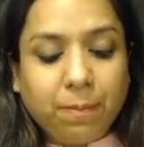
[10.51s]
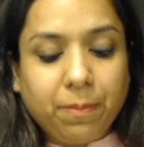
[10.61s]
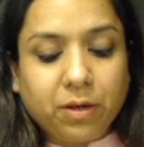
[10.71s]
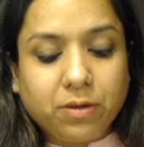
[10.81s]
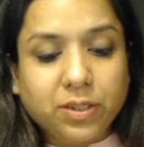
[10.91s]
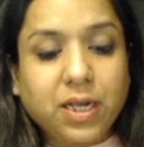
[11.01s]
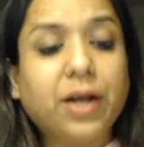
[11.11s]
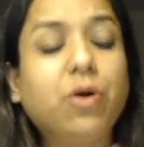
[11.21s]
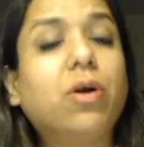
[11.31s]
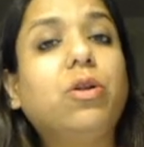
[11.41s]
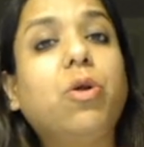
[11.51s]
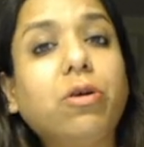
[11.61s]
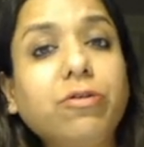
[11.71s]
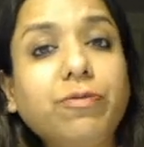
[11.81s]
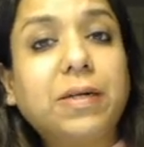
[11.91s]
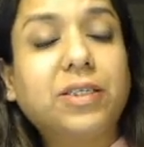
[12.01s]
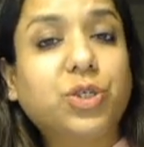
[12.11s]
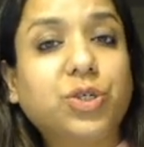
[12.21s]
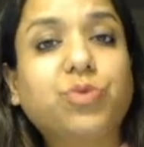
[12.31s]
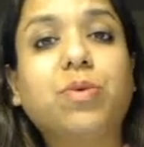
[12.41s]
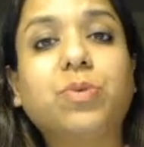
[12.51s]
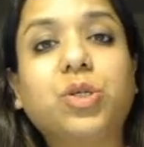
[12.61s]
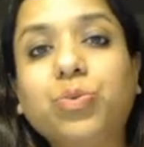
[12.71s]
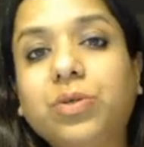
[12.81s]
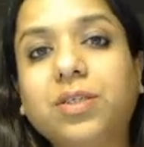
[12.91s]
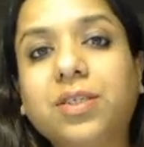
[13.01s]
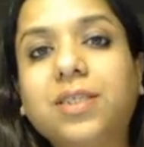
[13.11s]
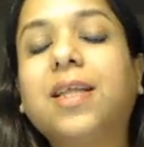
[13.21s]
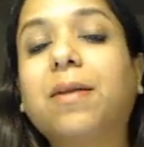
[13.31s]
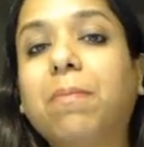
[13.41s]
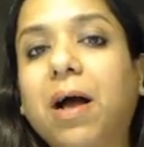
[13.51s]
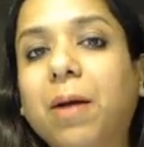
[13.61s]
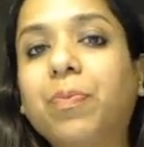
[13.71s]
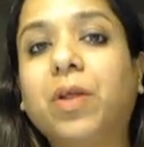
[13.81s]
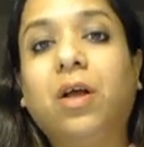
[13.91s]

because I got a lot of messages from students that ma'am,